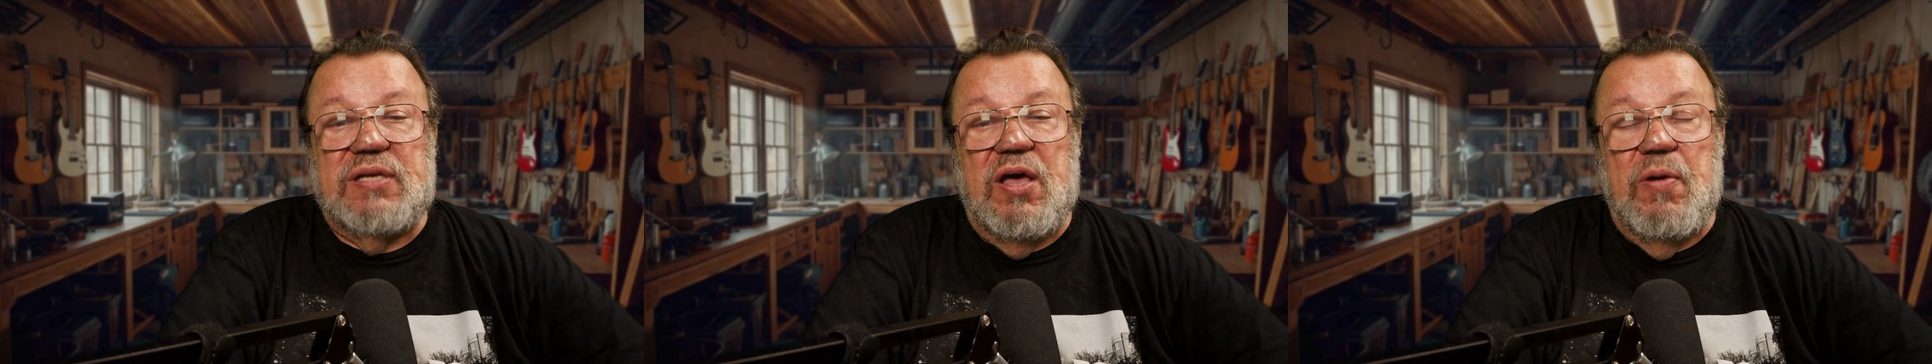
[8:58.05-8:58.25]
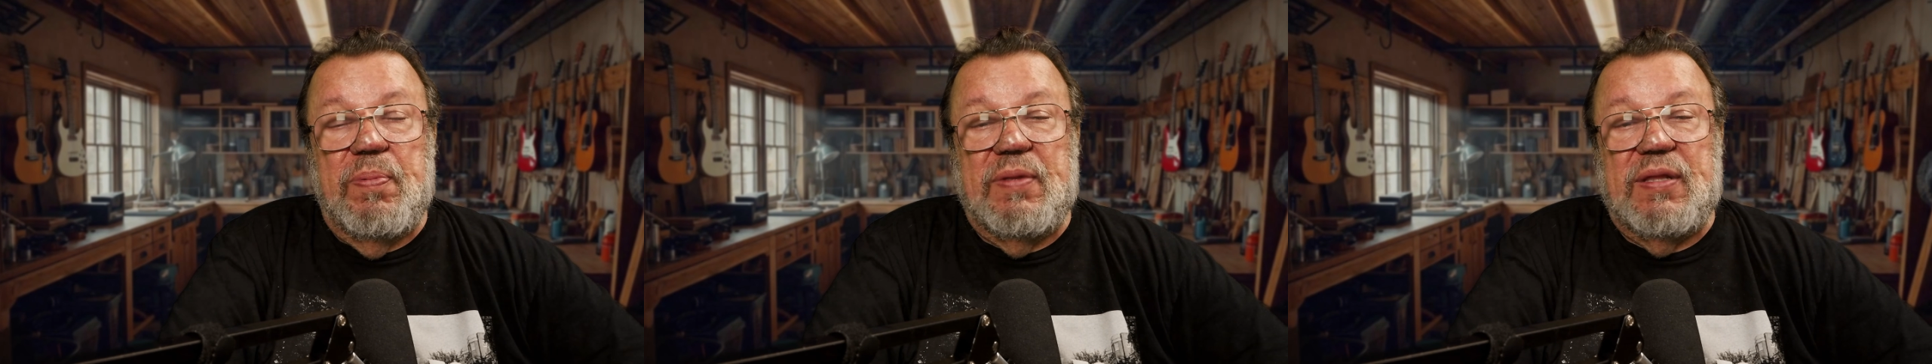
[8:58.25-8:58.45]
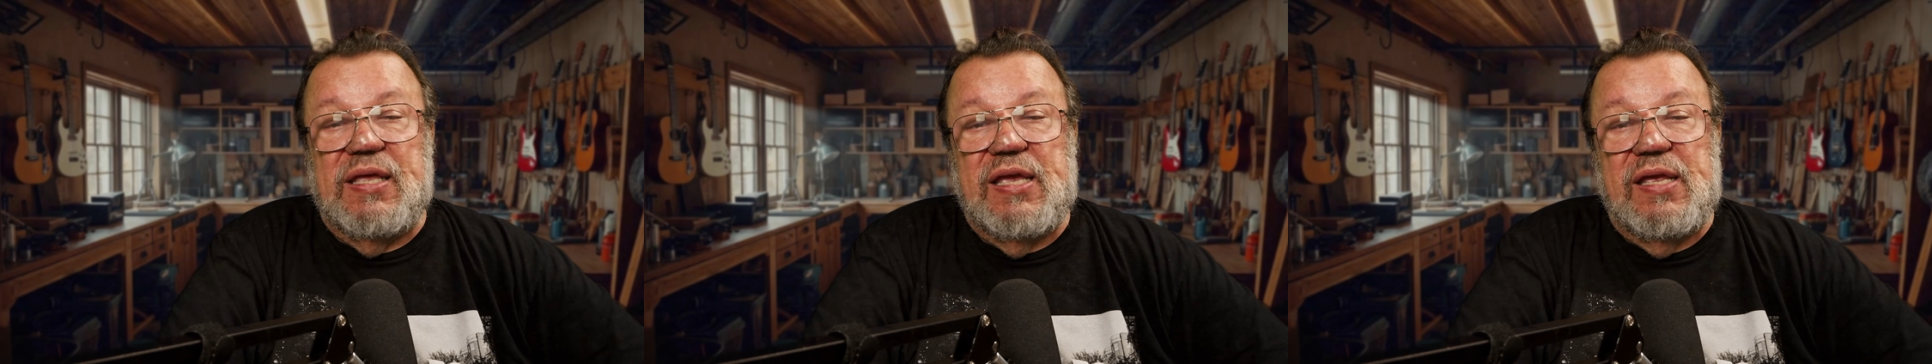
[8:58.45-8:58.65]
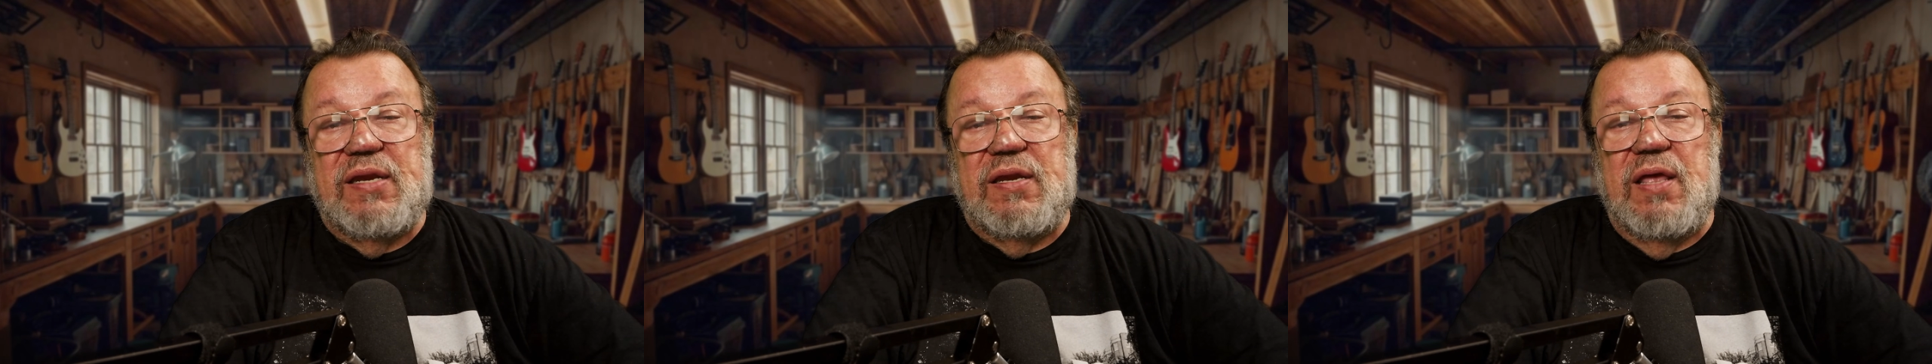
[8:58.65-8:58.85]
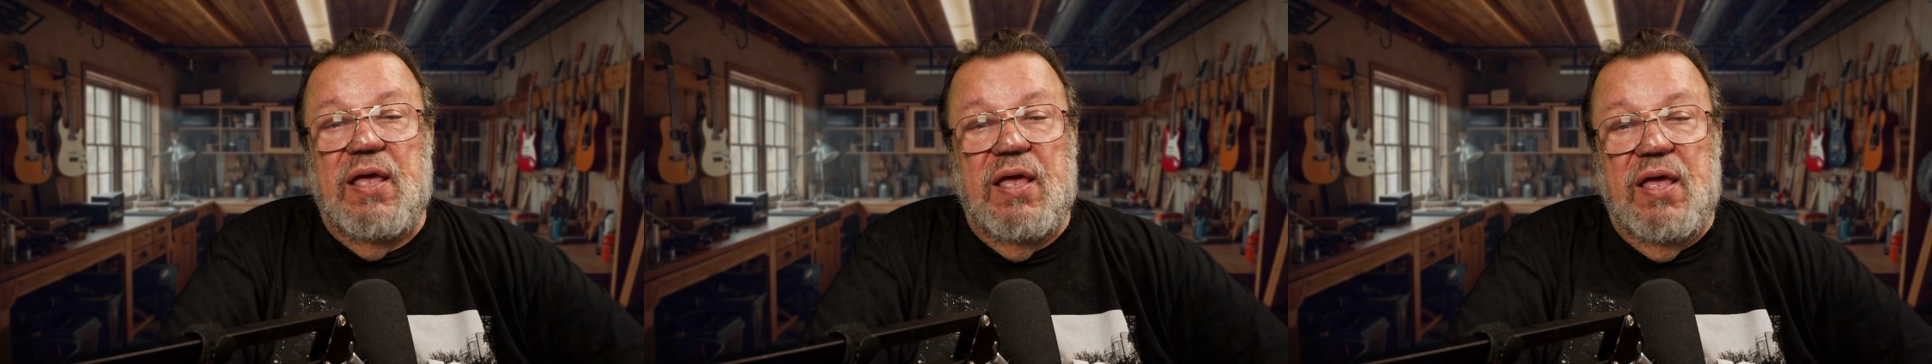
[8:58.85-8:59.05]
to help
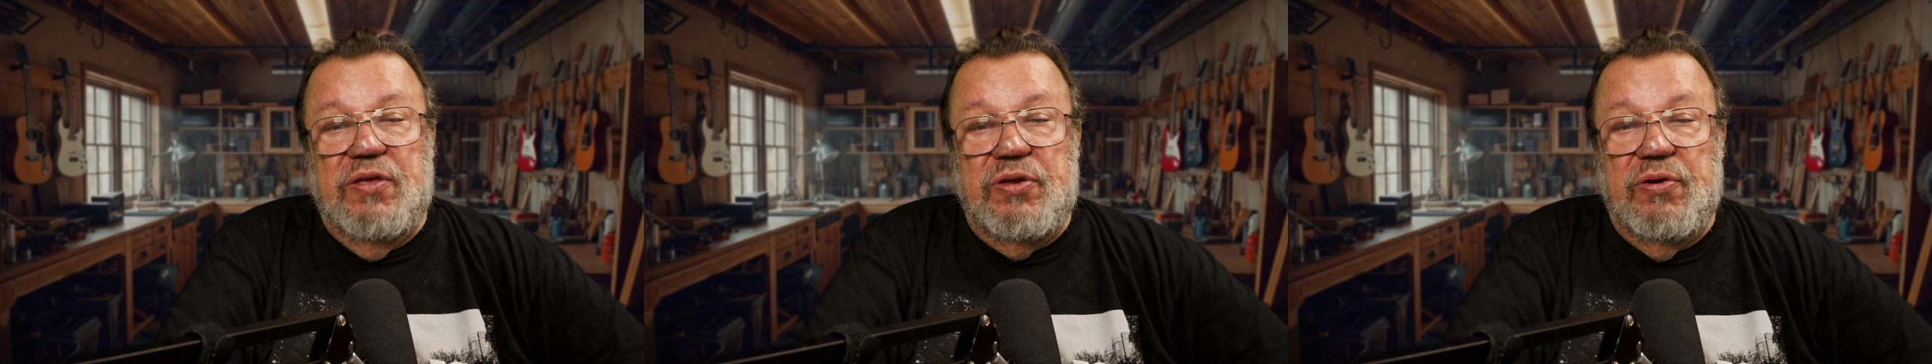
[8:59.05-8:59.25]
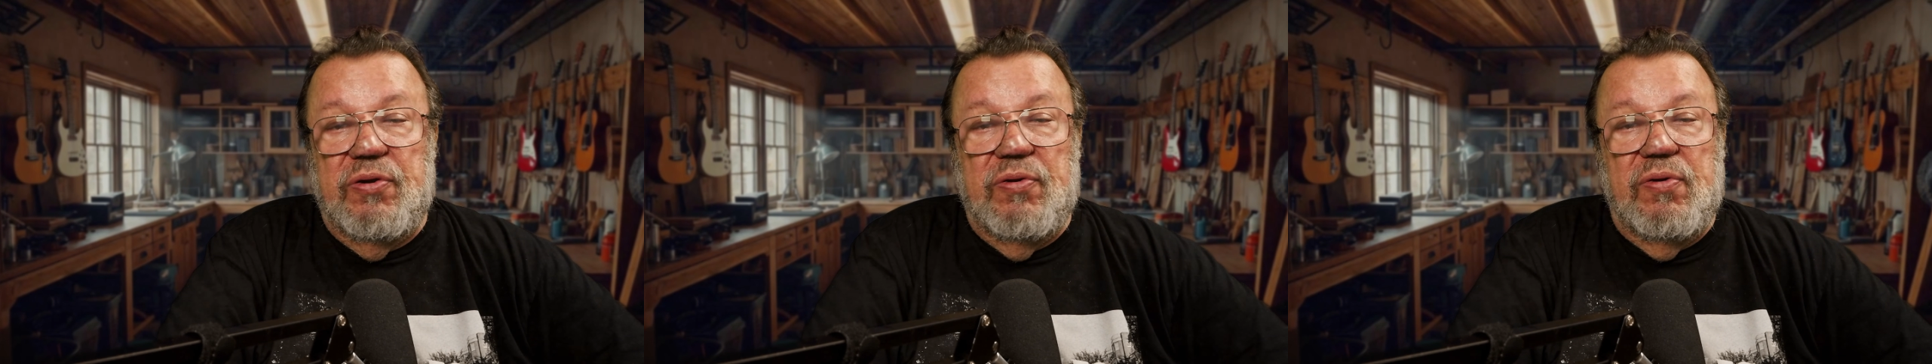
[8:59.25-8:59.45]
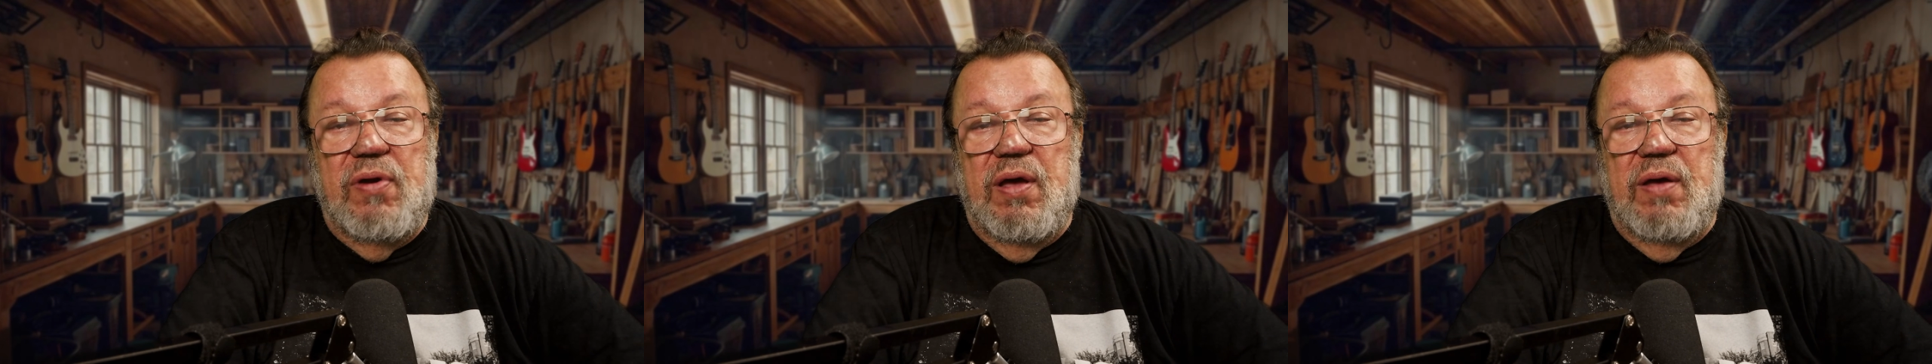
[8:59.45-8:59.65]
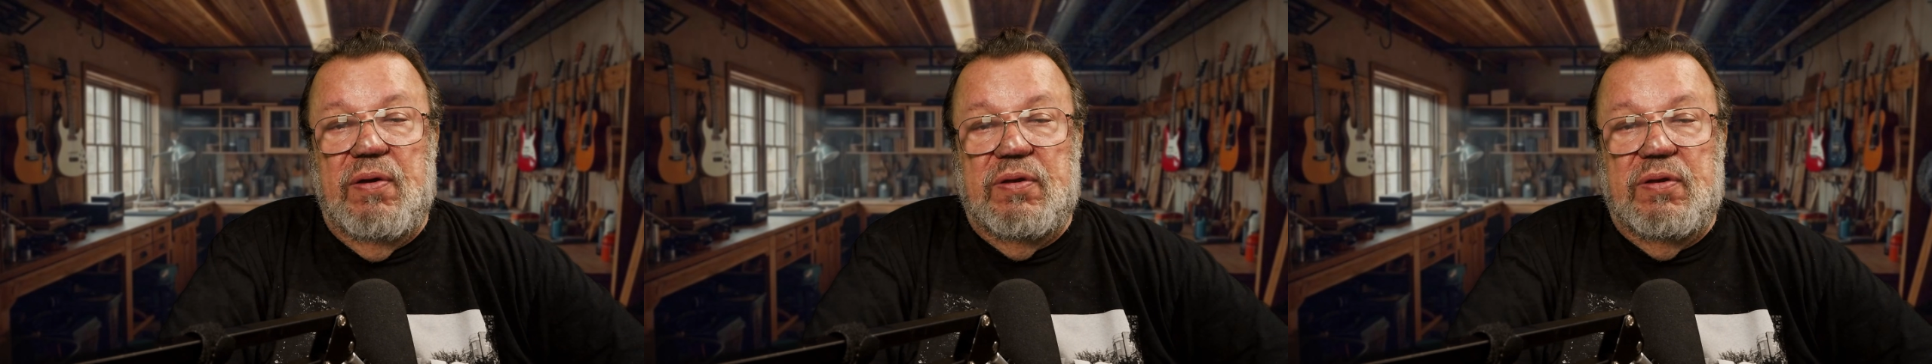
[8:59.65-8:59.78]
clean your